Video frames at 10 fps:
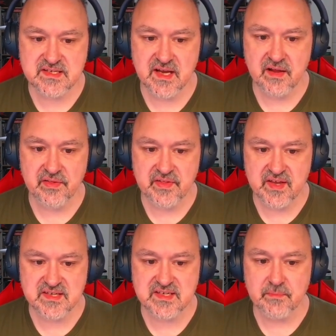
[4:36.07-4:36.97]
and
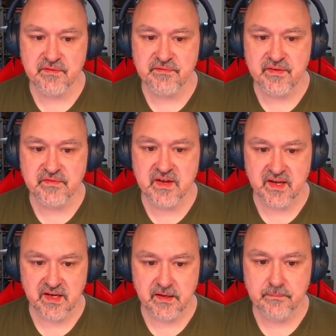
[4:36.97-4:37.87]
this sum to
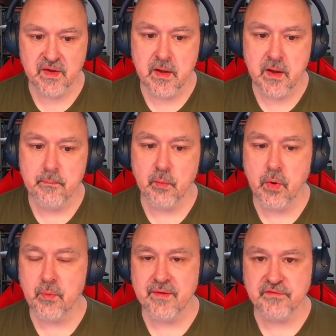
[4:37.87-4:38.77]
15, but
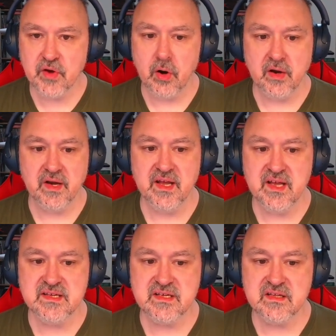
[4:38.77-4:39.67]
what we've got
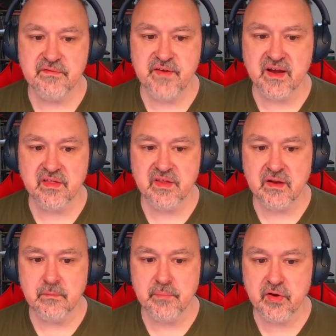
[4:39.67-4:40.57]
is the fact
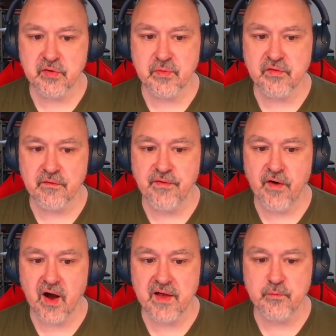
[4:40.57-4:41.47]
that because we've got
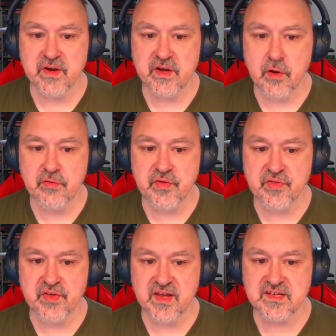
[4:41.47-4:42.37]
5, we know
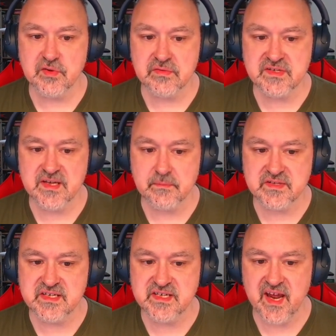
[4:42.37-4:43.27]
that these all sum
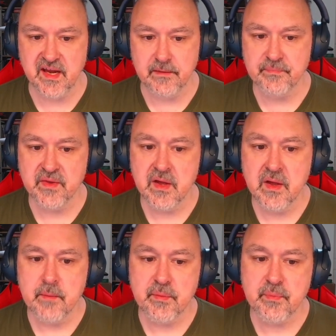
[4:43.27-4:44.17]
to 10.
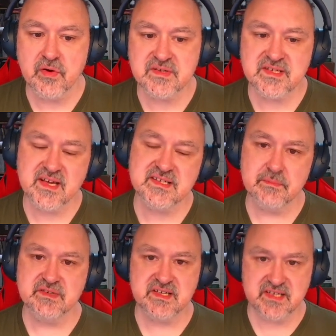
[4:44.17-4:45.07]
But because they
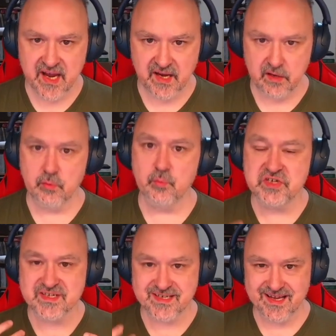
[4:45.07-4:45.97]
sum to 10,
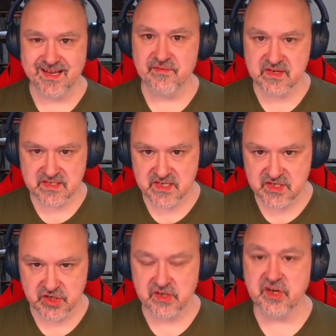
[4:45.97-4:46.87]
which is an even
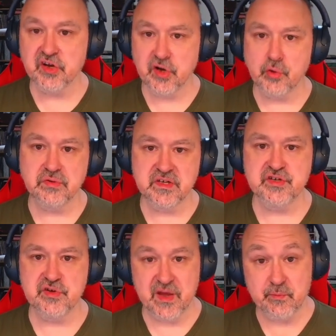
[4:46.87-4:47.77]
digit, you can only
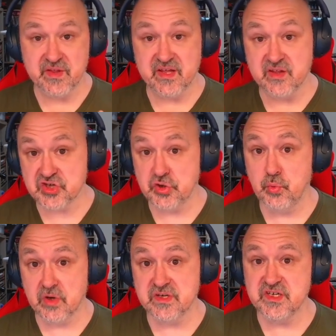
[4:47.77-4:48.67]
do that with either
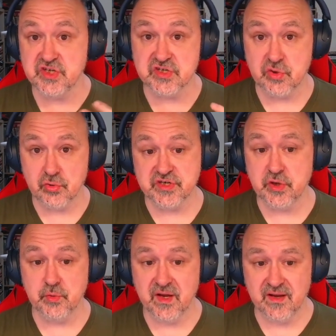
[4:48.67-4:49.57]
2 odd digits or
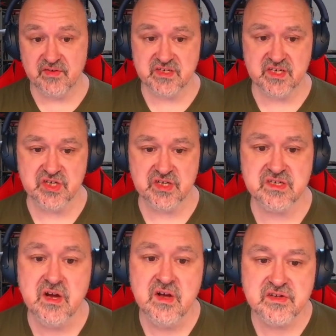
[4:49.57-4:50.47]
2 even digits.
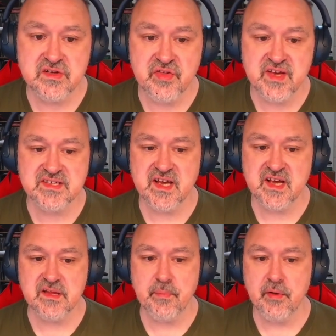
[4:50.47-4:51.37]
So these are
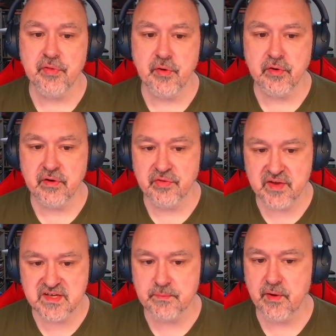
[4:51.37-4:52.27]
either both odd,
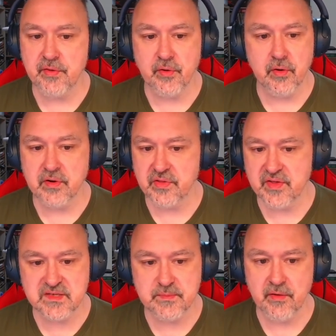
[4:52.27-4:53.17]
these are both odd,
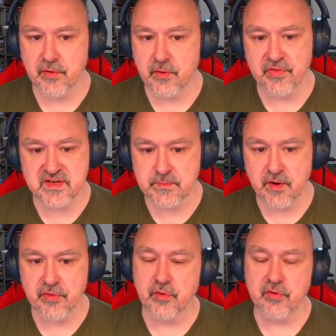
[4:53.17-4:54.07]
these are both odd, these are
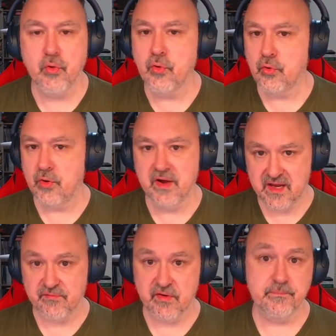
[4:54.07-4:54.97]
both odd, or
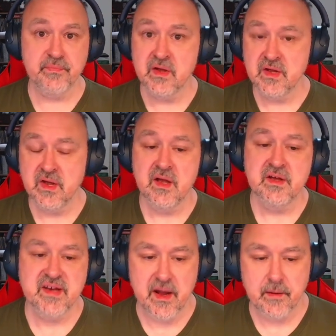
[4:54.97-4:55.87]
even.
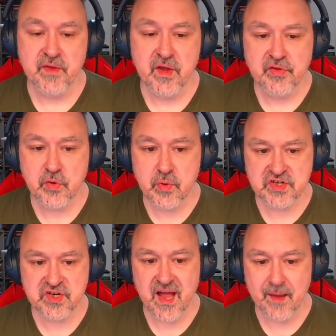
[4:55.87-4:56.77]
Now, the
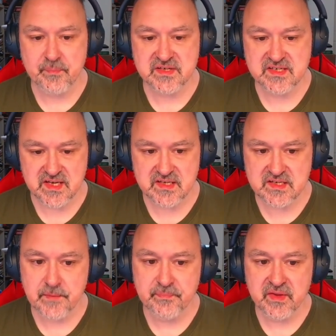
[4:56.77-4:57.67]
question happens
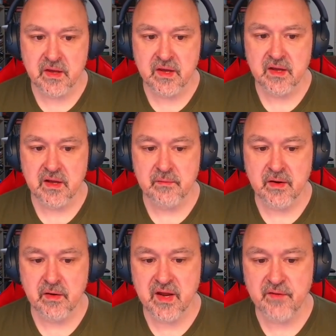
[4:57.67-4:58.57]
is,
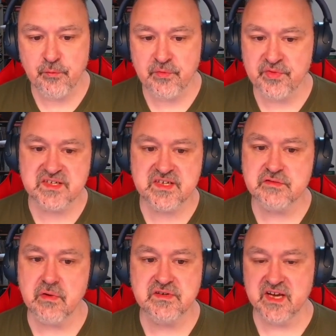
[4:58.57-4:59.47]
if this is
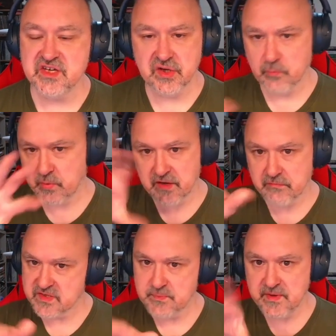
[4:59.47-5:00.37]
rotational, we
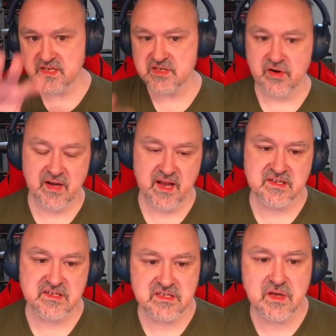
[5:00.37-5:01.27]
could spin this on an
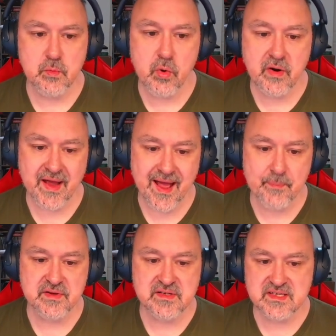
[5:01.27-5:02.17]
axis. So what
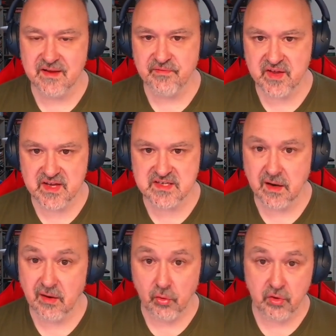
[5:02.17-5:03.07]
happens if these
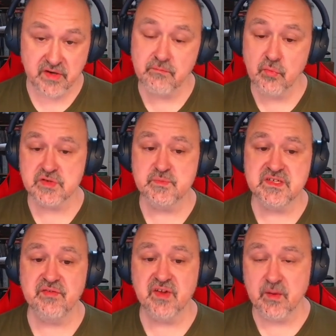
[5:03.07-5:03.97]
are odd? And more
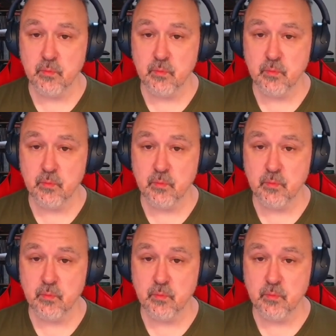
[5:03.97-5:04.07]
specifically,